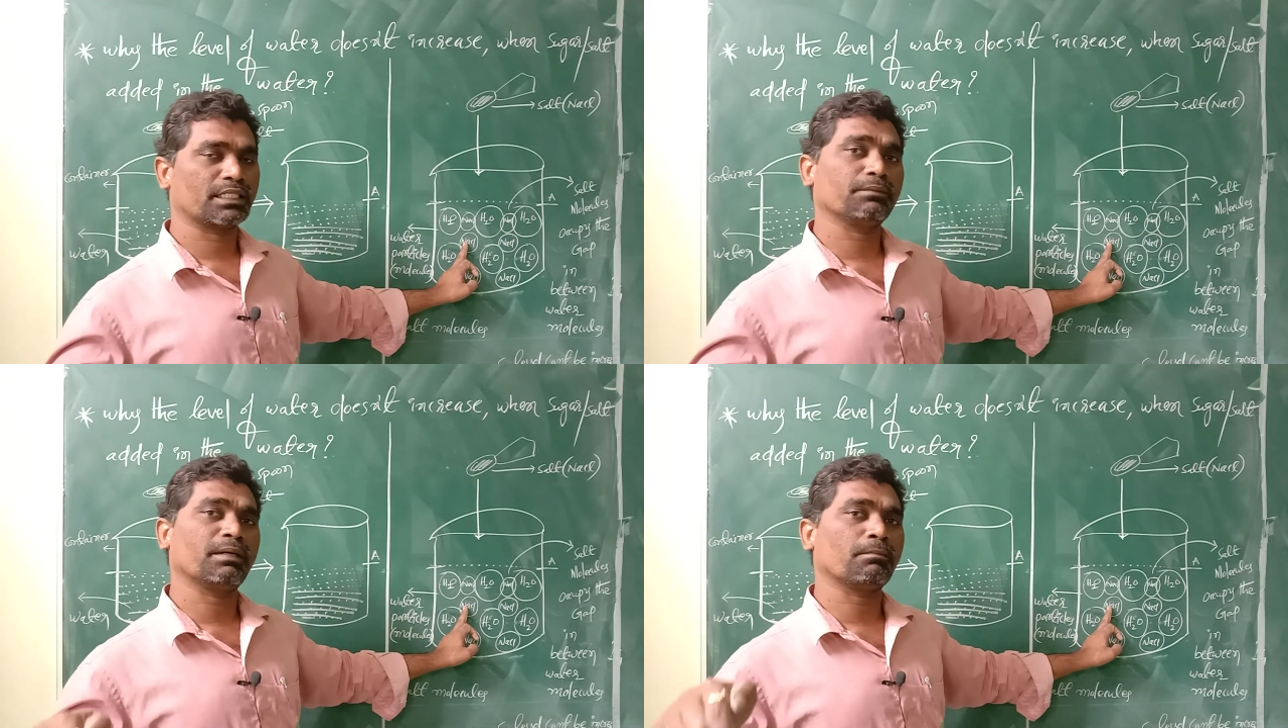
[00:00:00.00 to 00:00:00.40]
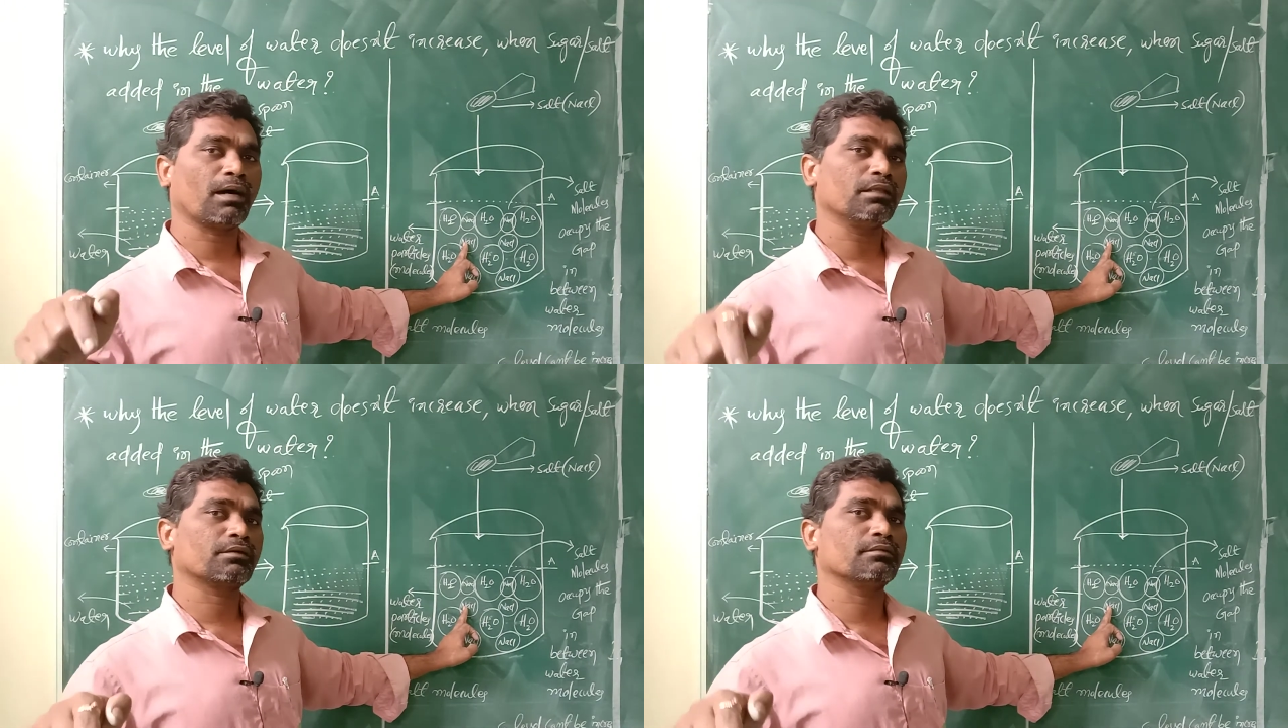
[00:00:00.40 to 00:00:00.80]
nothing but
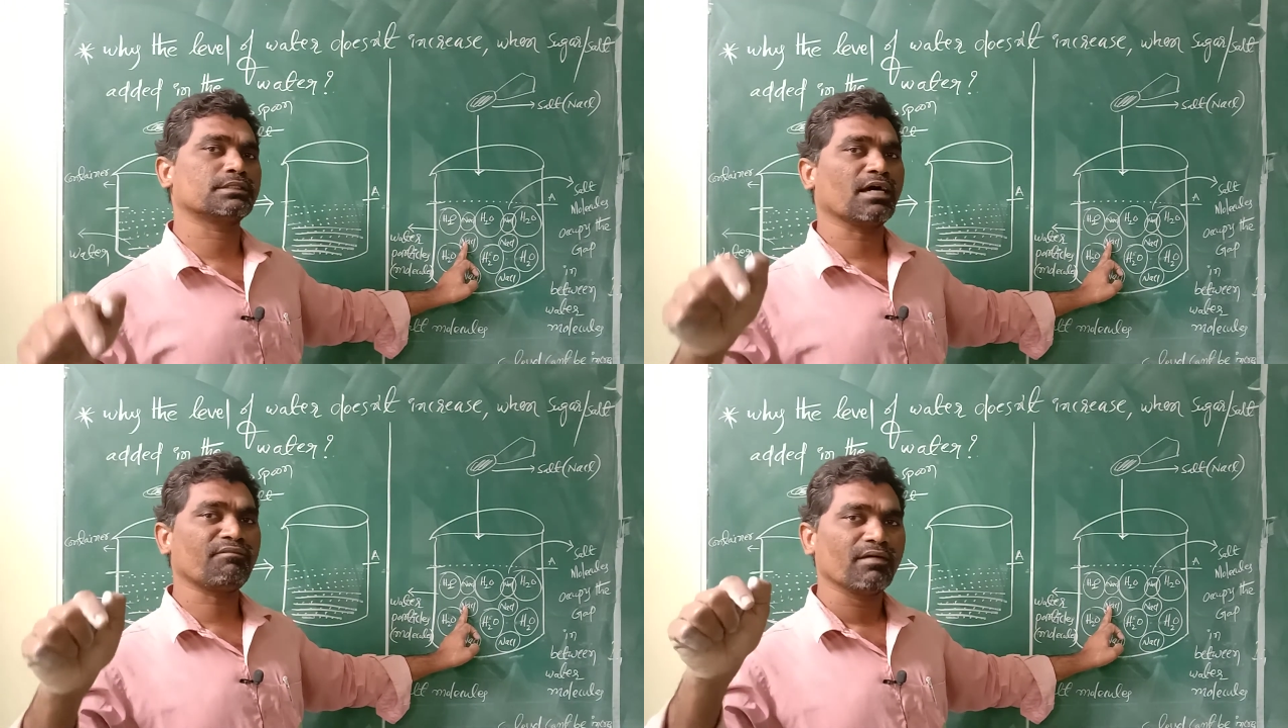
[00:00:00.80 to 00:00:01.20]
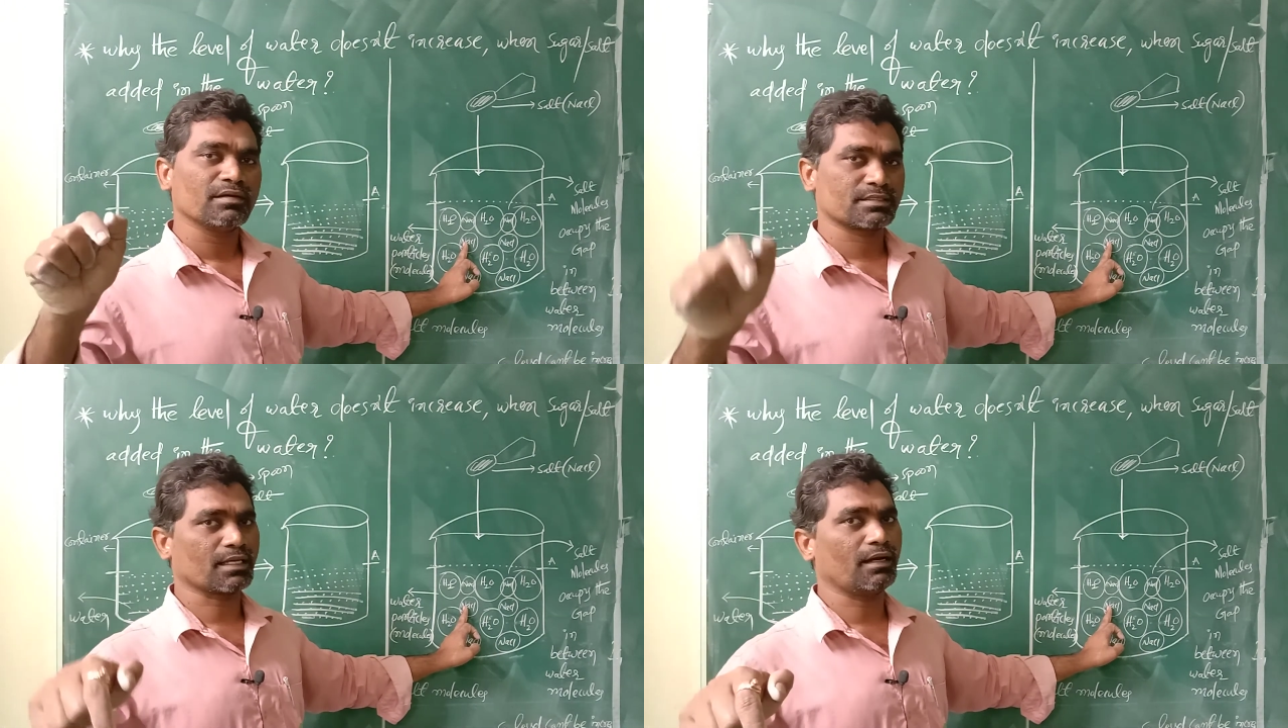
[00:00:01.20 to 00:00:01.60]
molecules
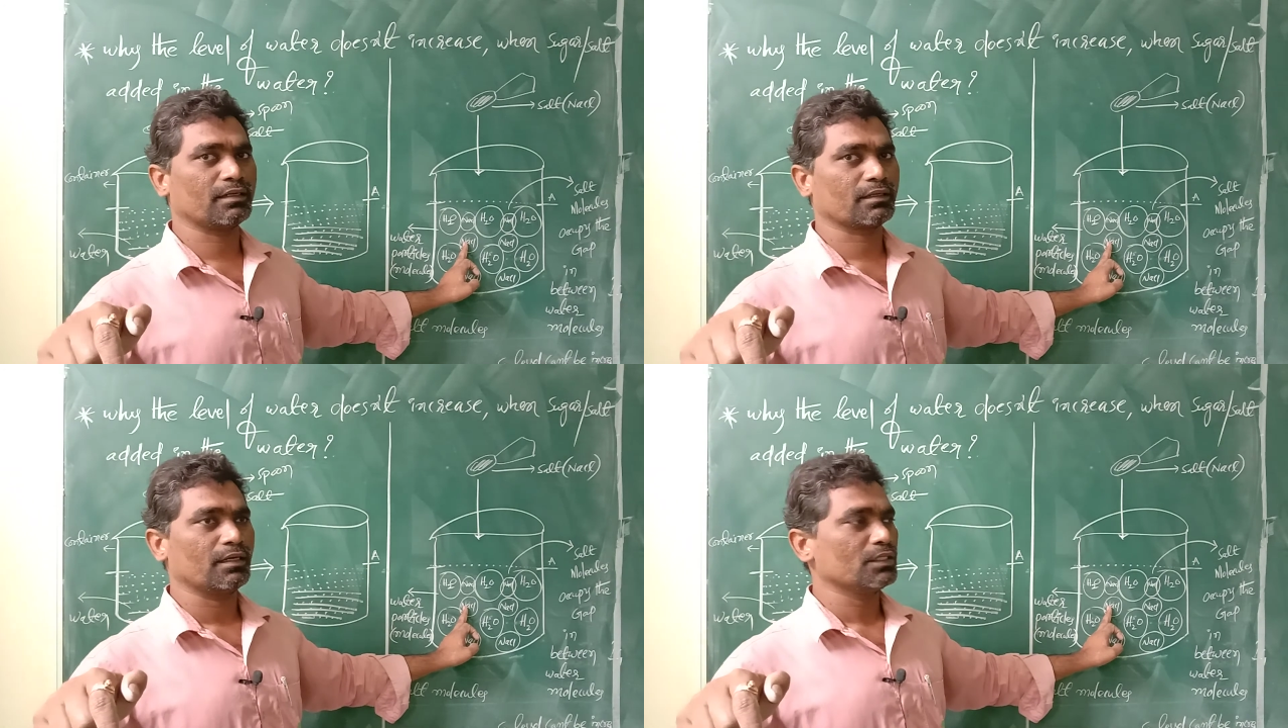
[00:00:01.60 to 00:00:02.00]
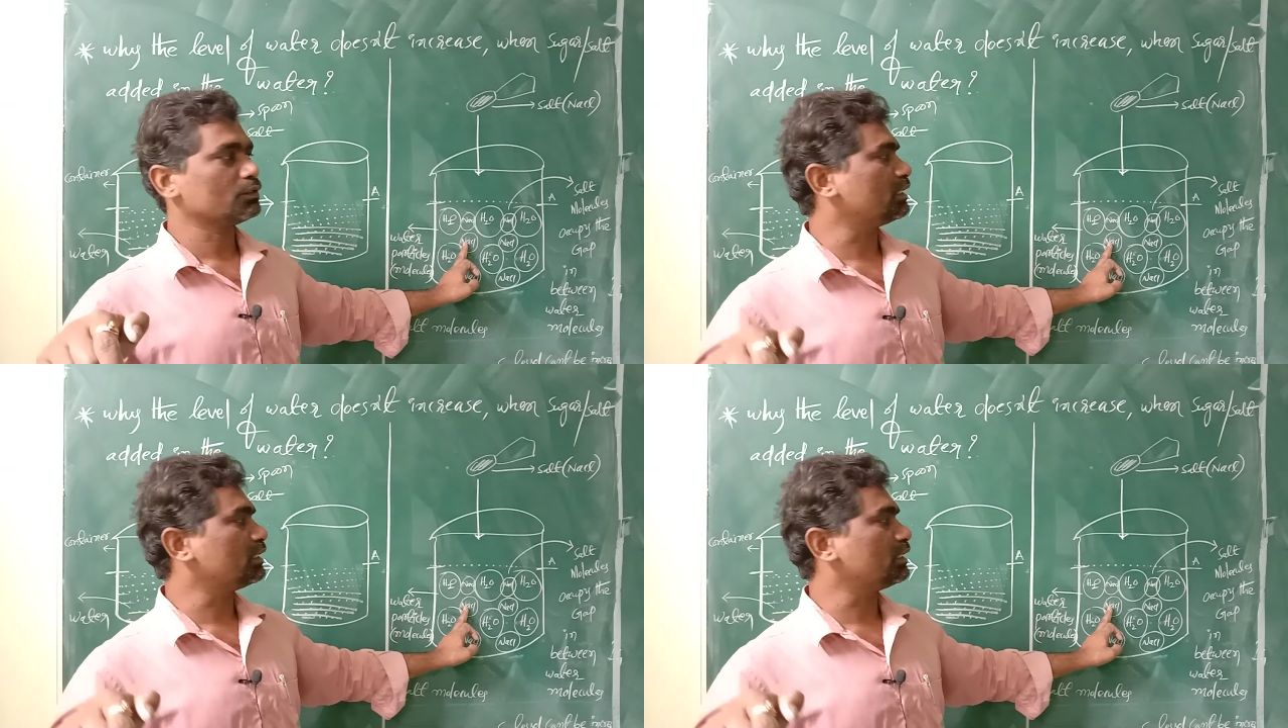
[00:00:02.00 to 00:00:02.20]
of salt.